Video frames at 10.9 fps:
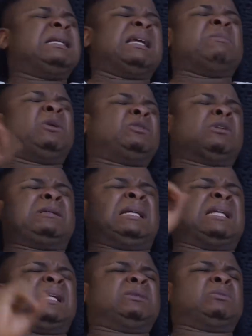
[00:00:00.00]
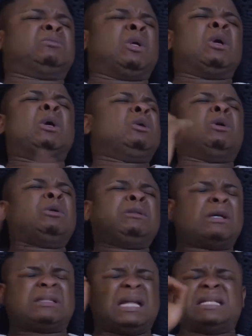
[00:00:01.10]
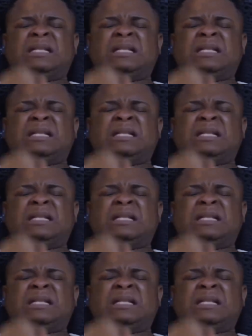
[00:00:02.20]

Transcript: Let me not talk like that. No, don't talk like